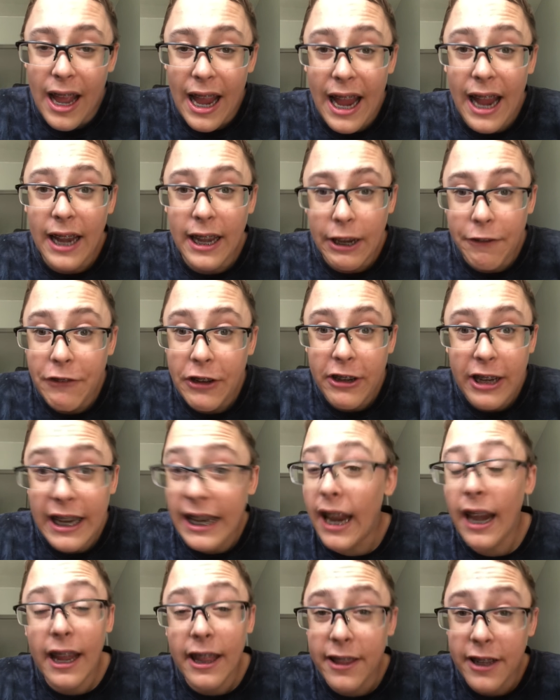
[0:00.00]
And if you
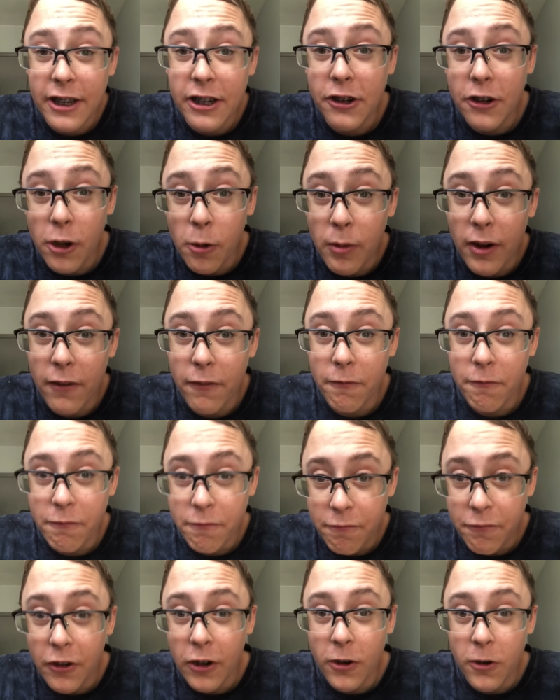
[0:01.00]
need anything to do with
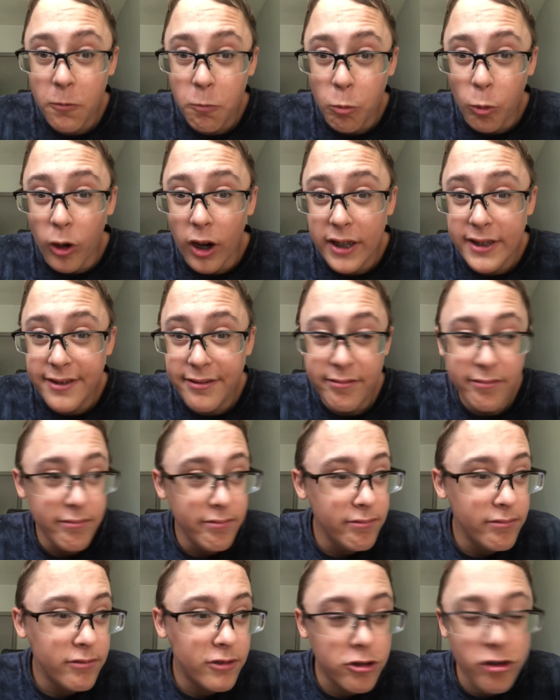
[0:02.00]
food, wood,
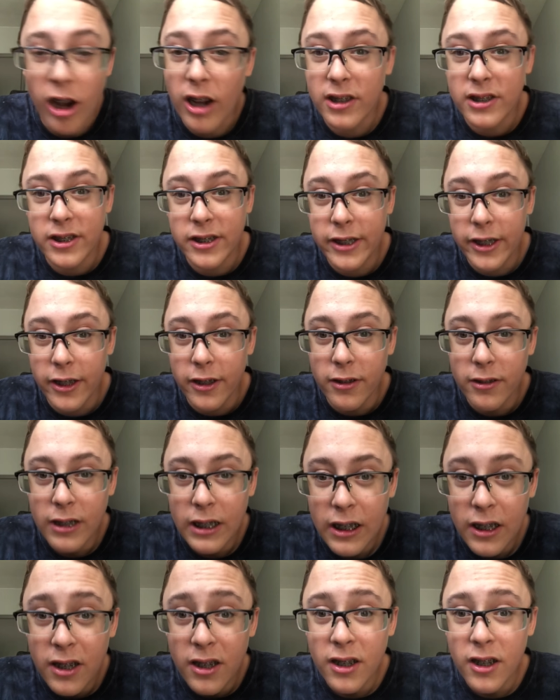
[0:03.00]
trucks too,
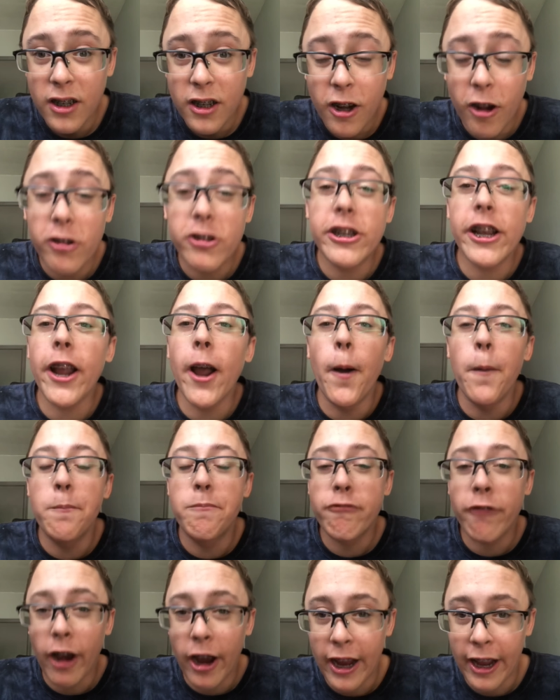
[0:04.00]
go check
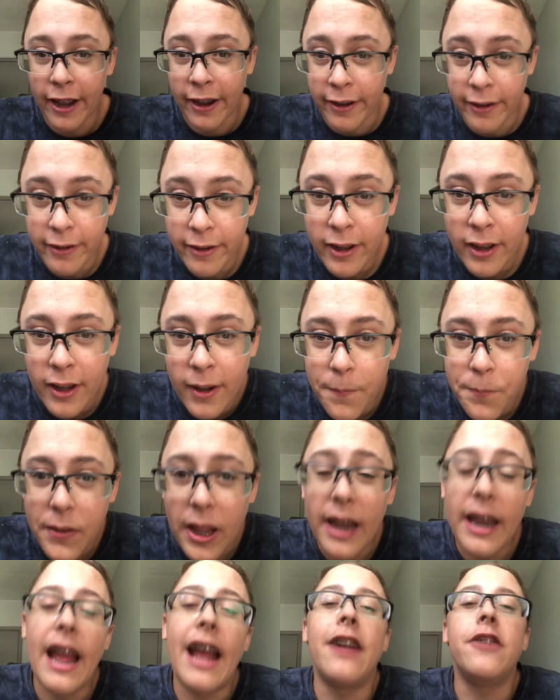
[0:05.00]
out Brian
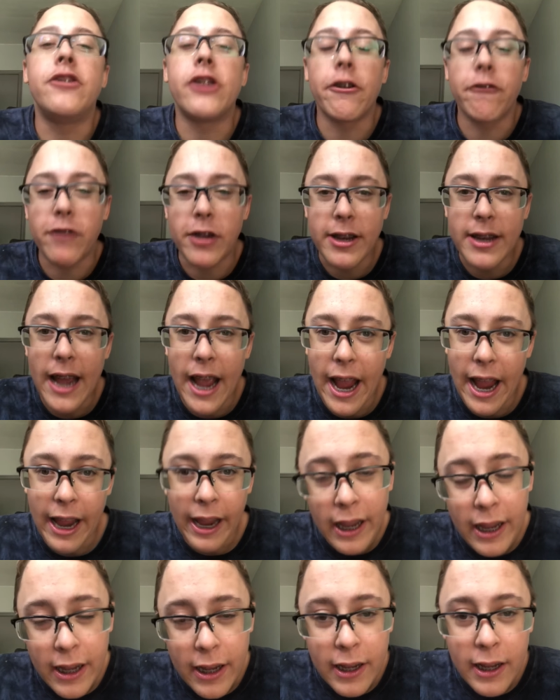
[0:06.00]
at Edge every
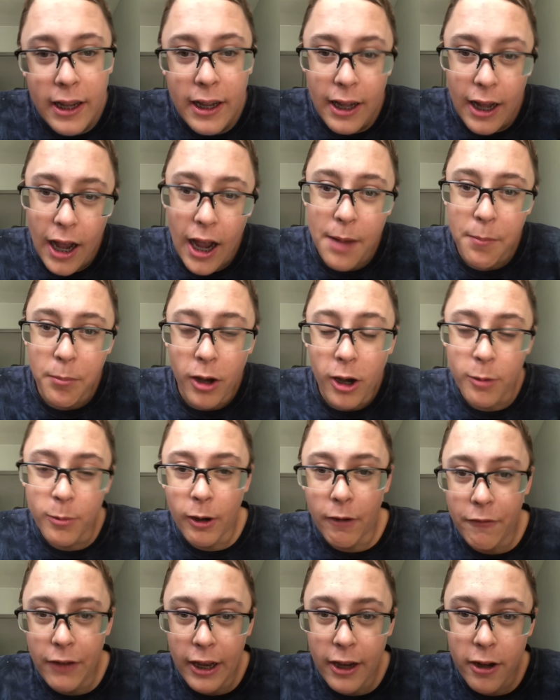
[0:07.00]
day. I'm all
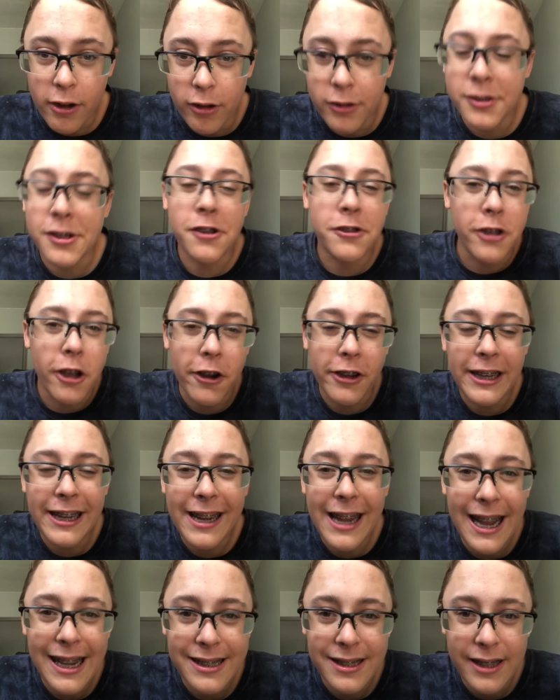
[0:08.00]
about vehicles. I'll talk to
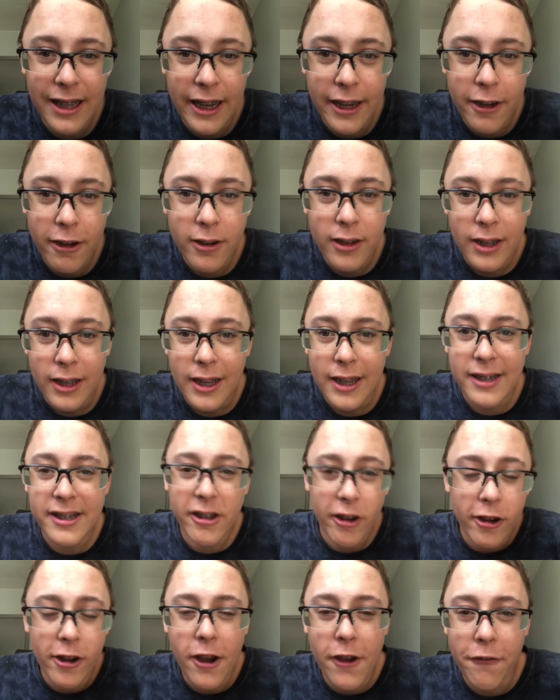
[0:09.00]
you guys later.
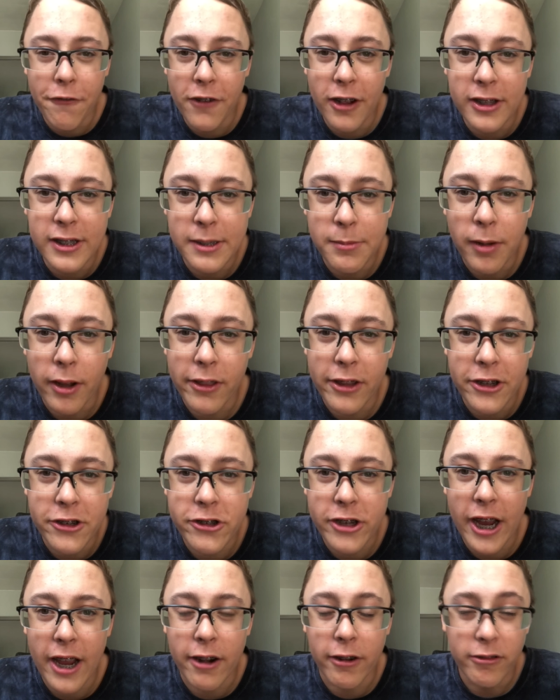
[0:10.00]
Tell your friends about
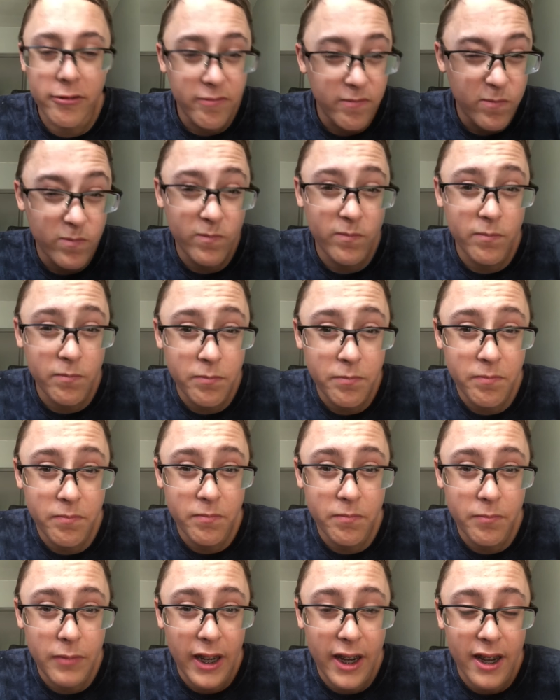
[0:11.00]
this channel
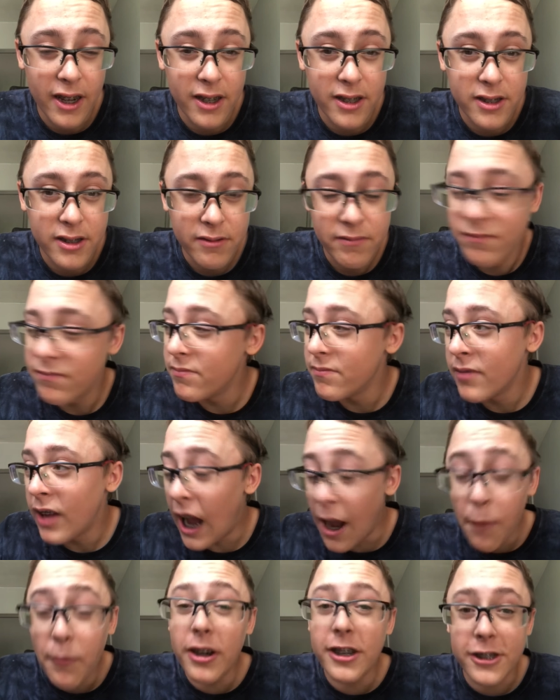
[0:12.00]
because
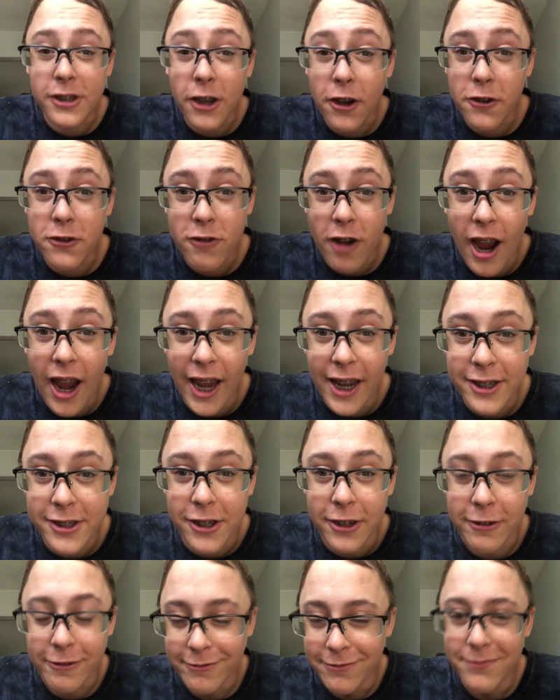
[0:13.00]
I'm going to start trying
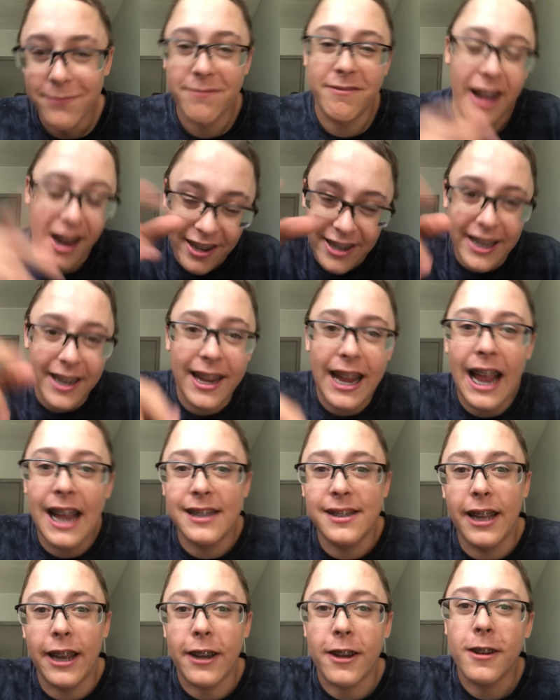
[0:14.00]
soon. Talk to you
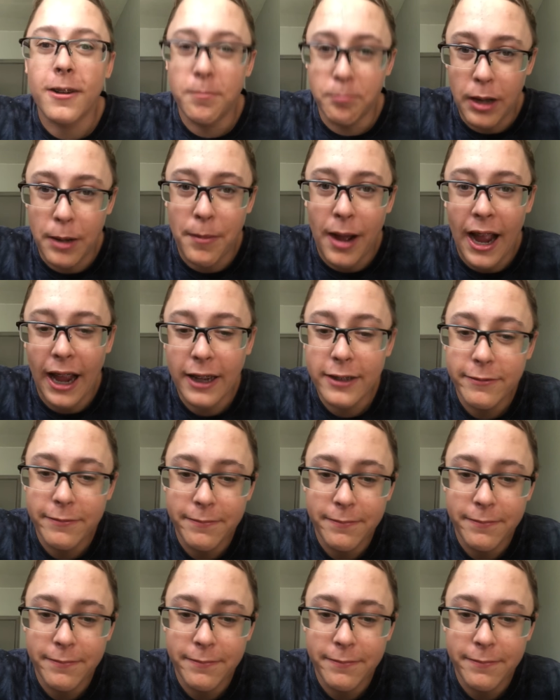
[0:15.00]
guys later. Bye-bye.